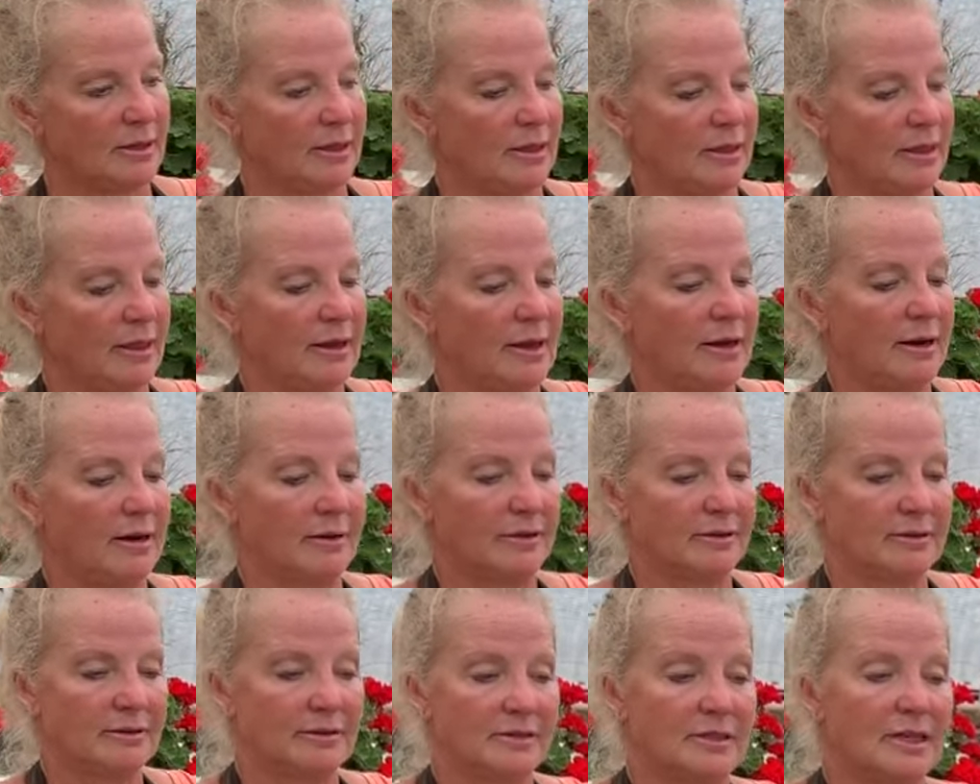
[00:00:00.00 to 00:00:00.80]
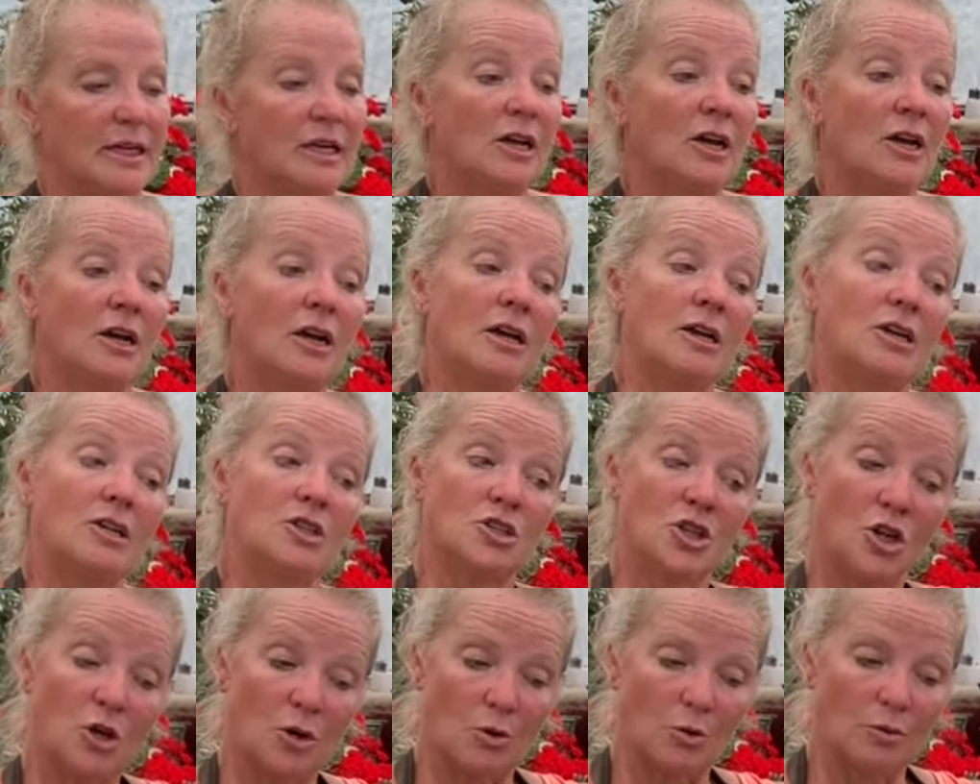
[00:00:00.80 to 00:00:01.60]
There.
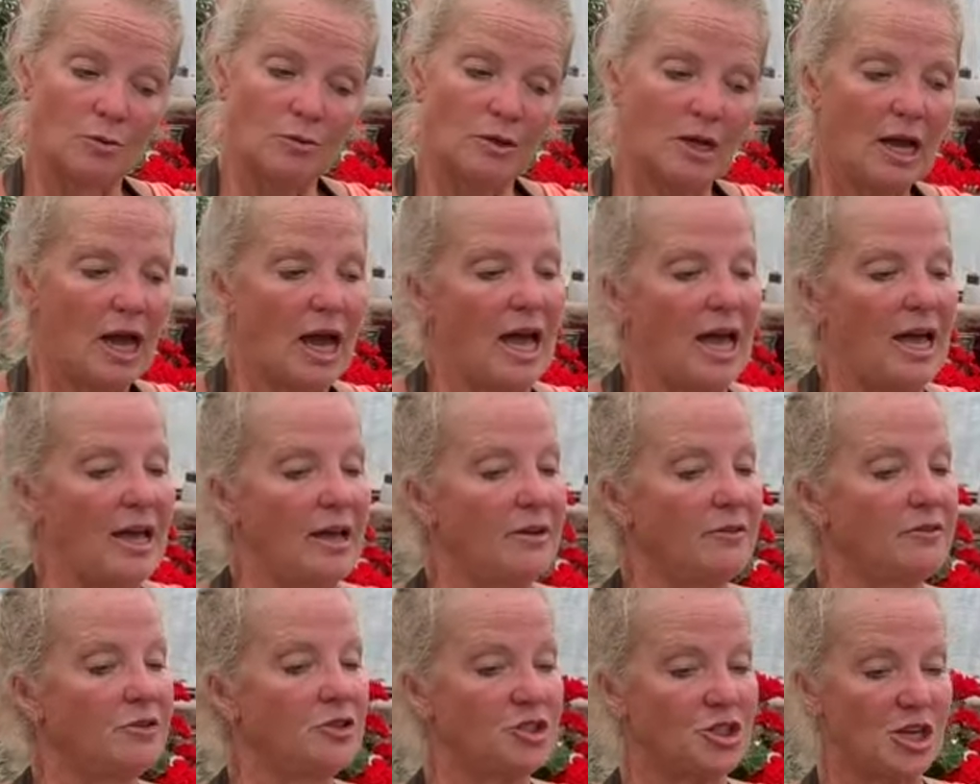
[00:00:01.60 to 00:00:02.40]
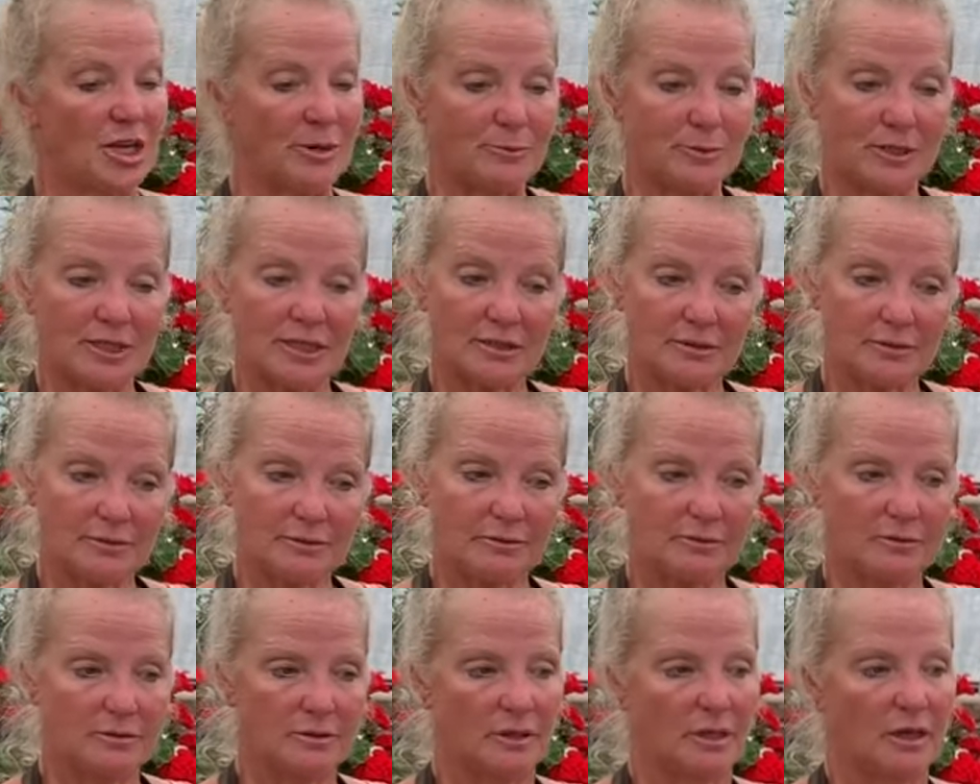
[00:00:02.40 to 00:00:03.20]
So I have shaped it,
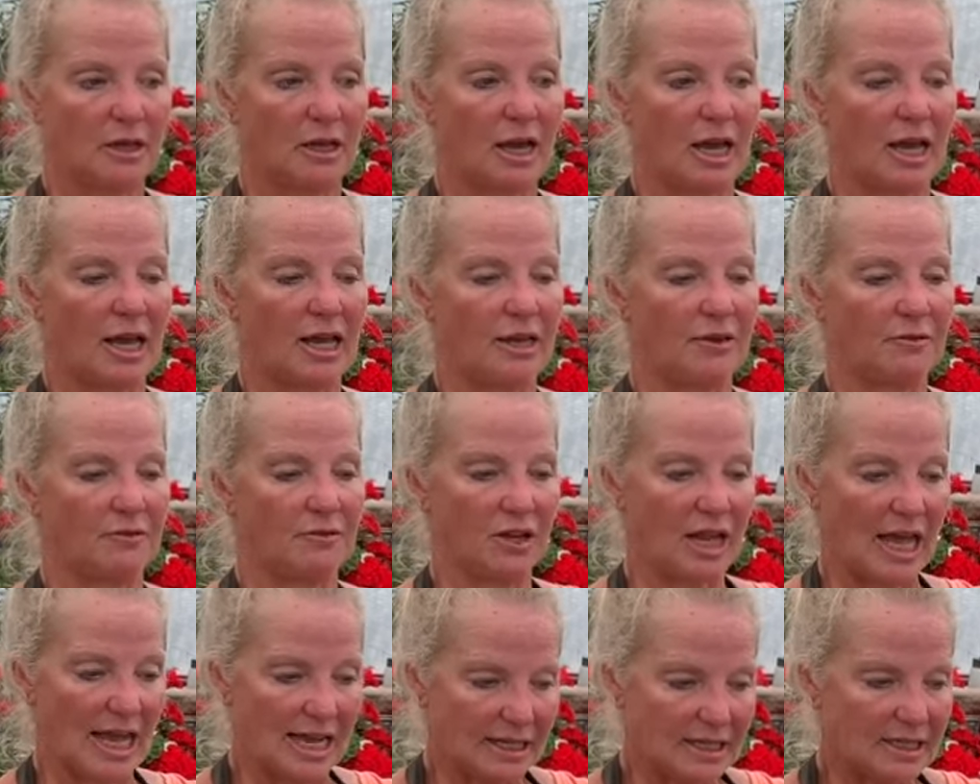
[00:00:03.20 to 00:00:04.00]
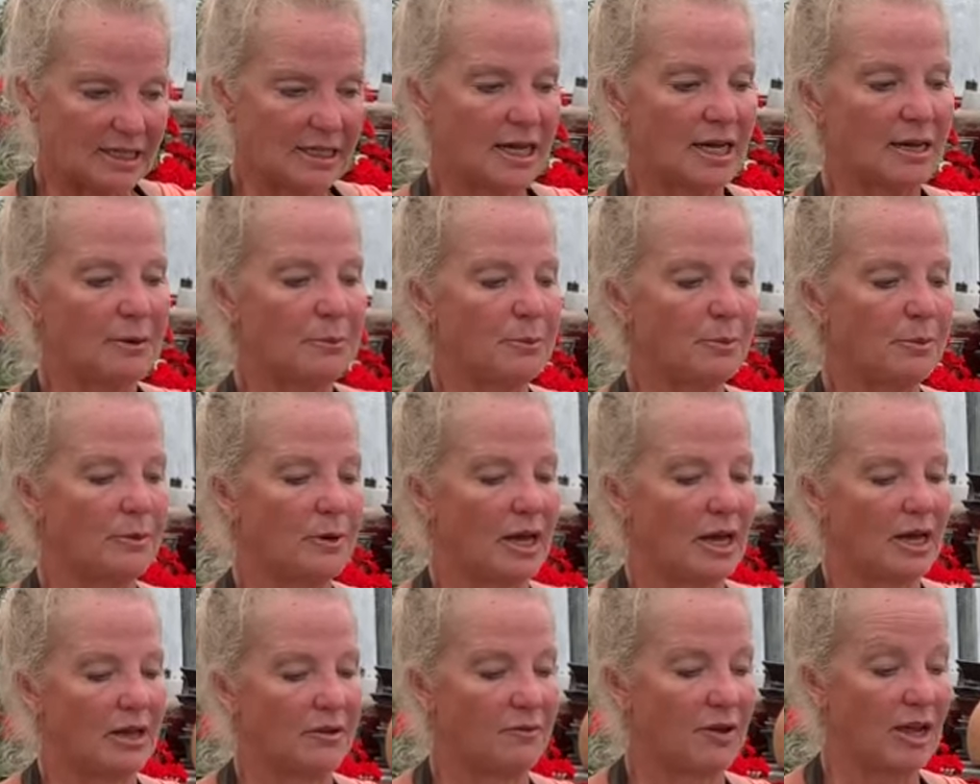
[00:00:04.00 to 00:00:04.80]
I have lightened it up,
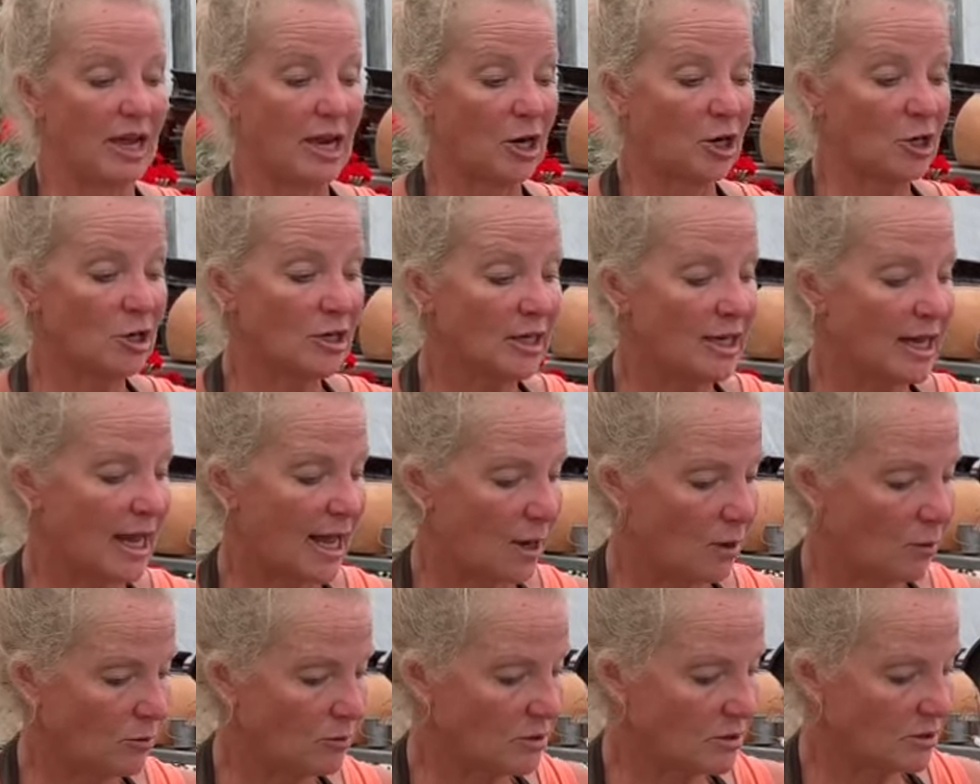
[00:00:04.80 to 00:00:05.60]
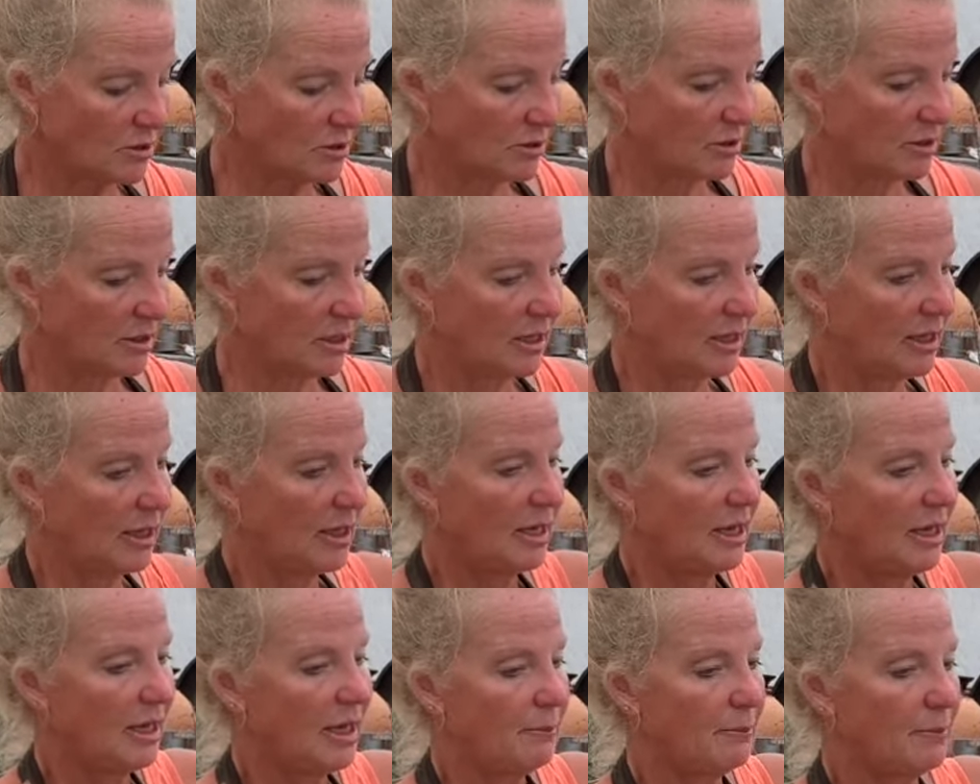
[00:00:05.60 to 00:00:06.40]
I have aired it out,
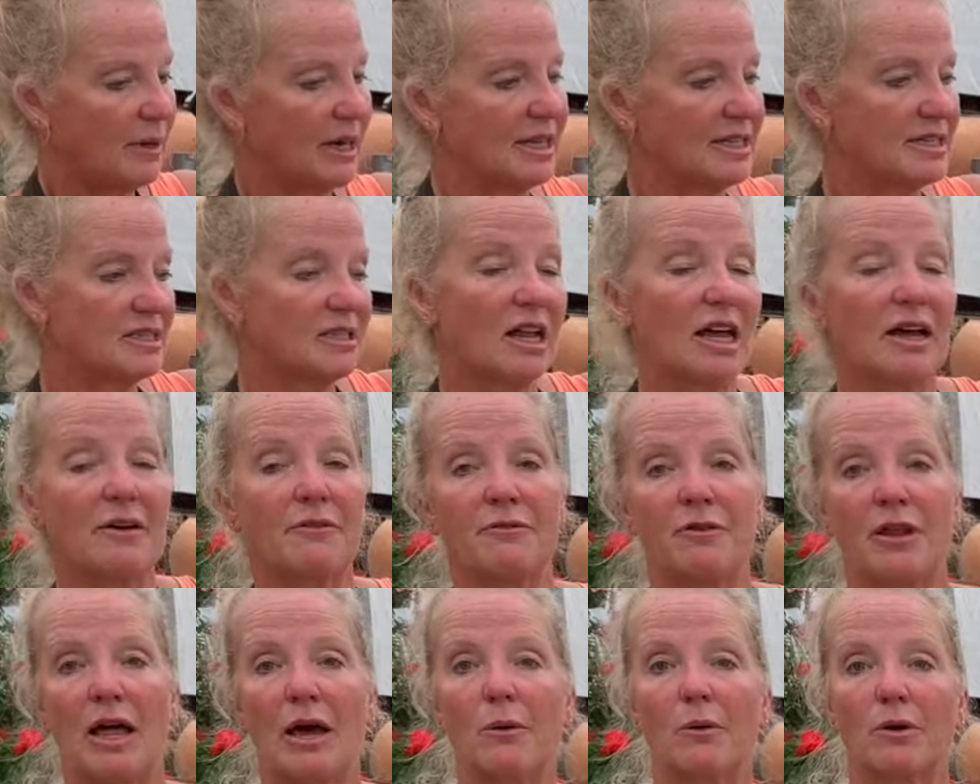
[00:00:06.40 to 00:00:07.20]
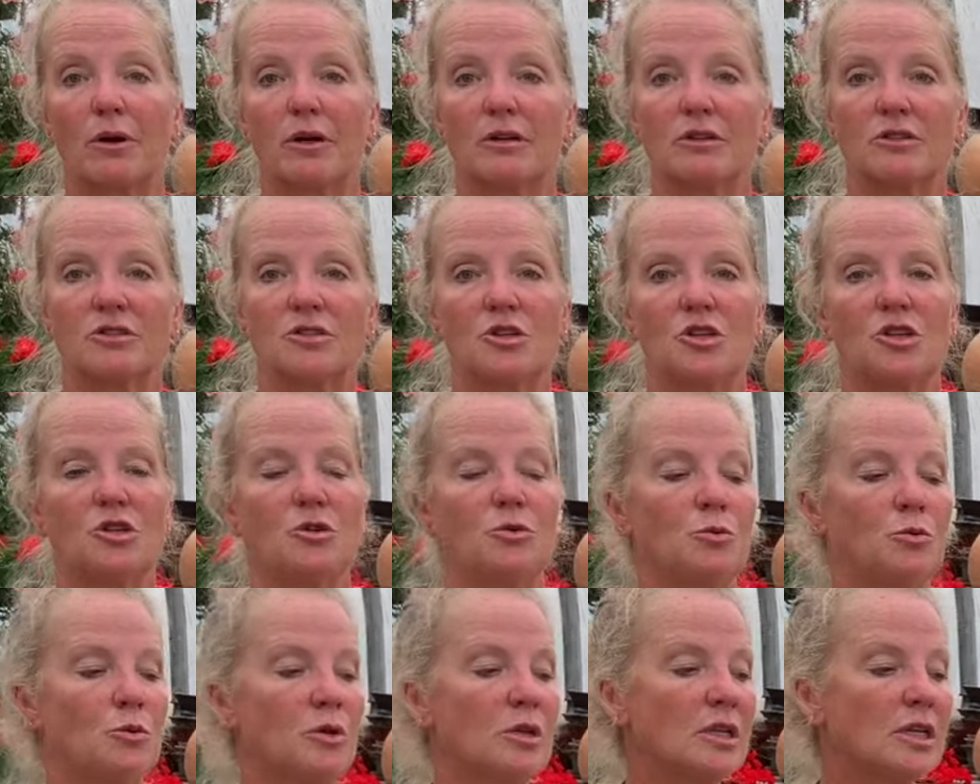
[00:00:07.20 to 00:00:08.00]
but I still have flower. So
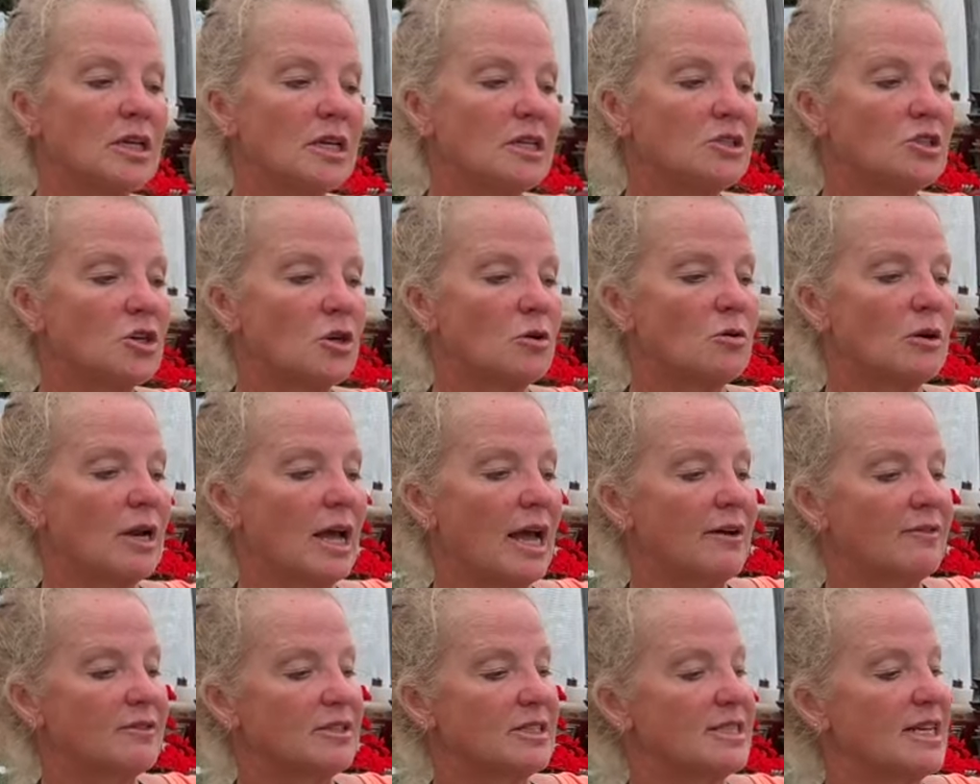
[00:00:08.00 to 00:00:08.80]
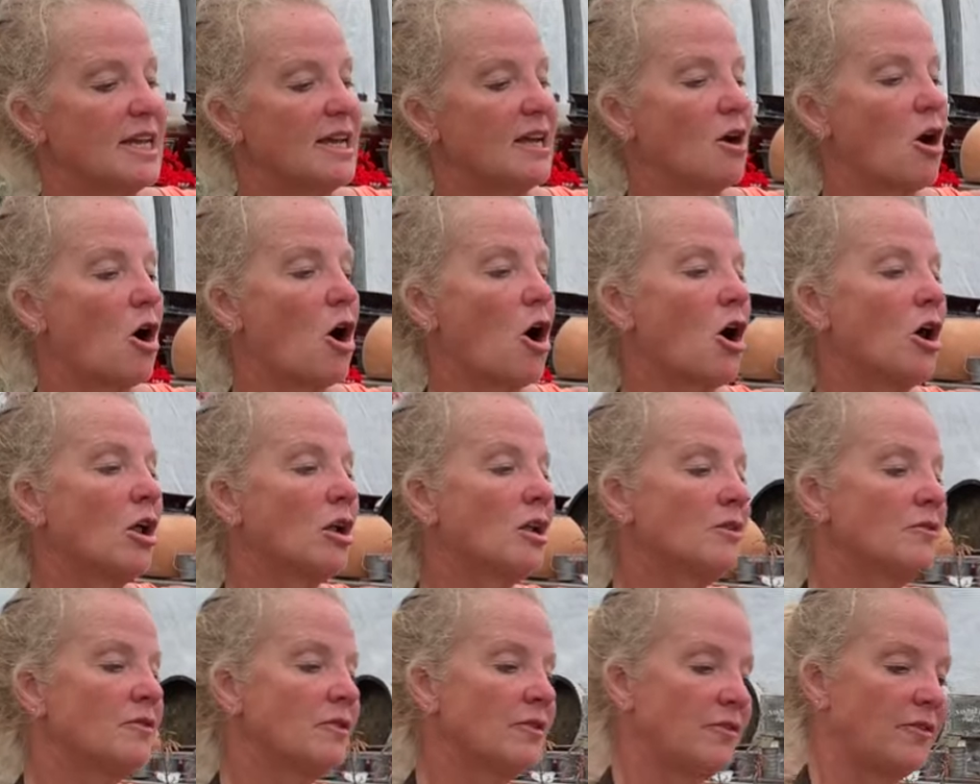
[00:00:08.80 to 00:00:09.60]
you really don't have to take
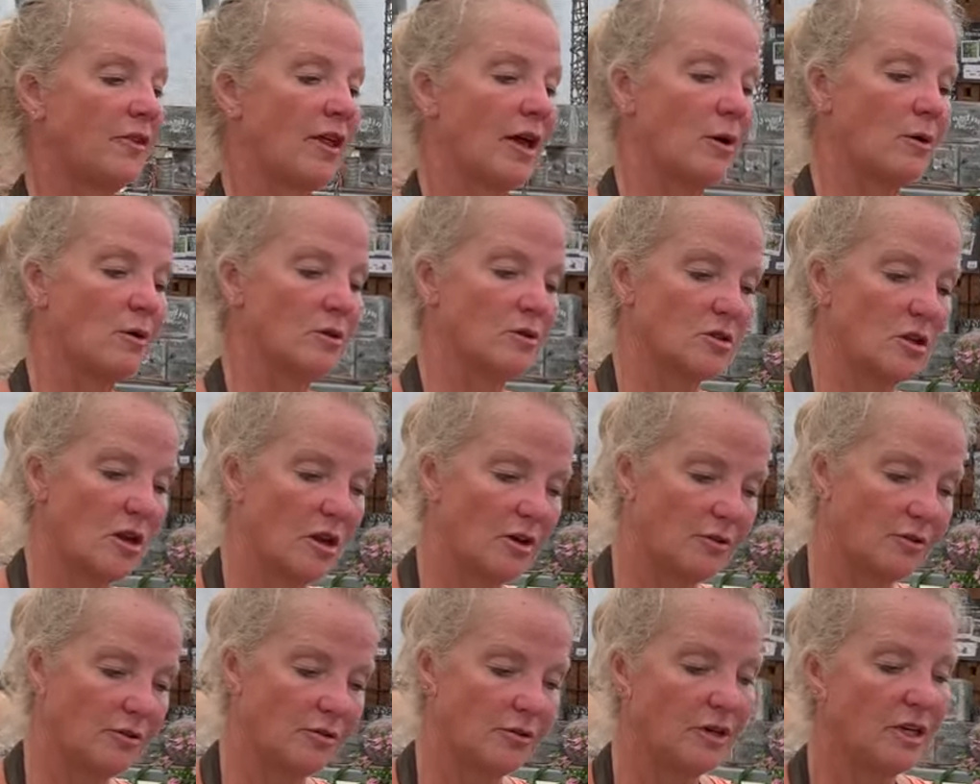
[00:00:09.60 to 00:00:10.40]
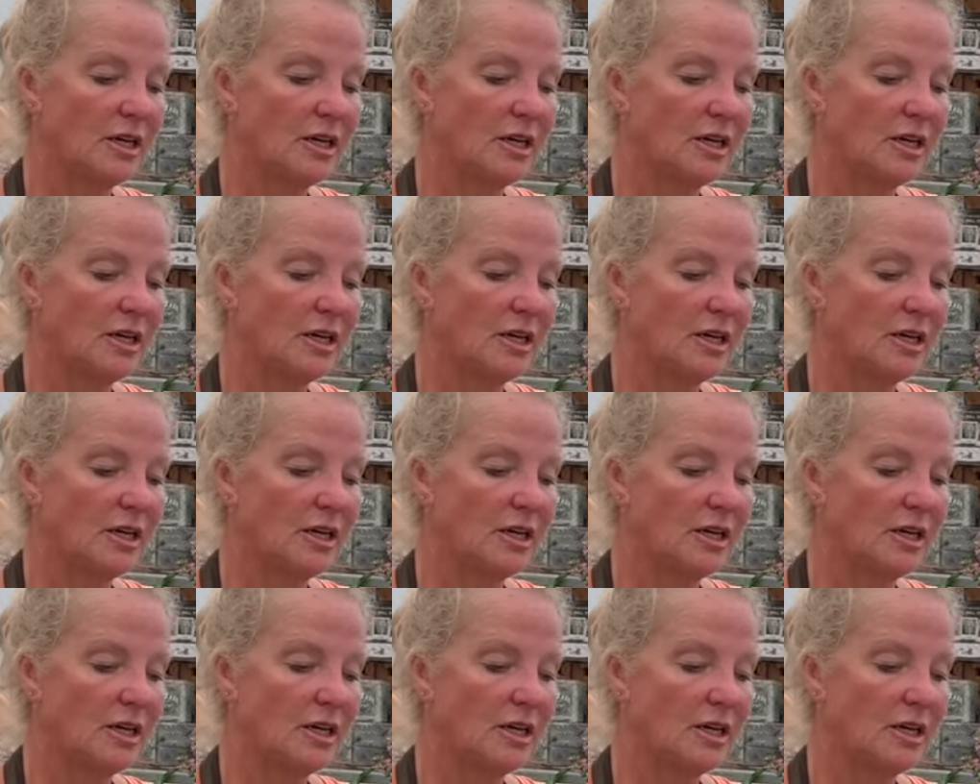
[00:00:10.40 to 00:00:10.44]
all of the flowers off.